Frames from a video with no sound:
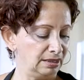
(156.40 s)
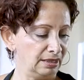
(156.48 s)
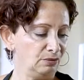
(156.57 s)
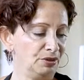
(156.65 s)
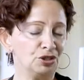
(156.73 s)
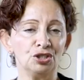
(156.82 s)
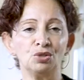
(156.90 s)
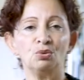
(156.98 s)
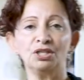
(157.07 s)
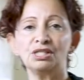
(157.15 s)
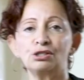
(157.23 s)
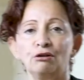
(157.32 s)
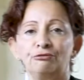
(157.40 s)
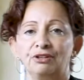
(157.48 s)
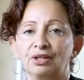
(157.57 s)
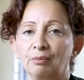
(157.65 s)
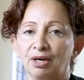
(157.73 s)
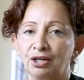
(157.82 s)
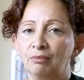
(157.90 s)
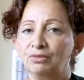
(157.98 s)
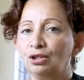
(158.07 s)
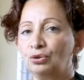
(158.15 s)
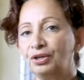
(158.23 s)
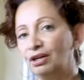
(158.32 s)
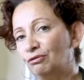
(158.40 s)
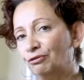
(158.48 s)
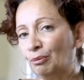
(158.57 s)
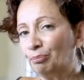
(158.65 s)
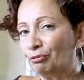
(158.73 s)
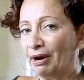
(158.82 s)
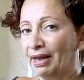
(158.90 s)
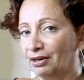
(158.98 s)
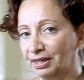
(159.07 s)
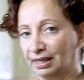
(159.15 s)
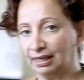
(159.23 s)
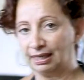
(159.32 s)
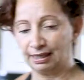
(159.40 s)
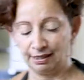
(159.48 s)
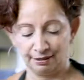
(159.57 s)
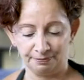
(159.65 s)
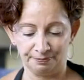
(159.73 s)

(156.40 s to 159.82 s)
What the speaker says: And we just want to soften them. I'm not looking for browning here.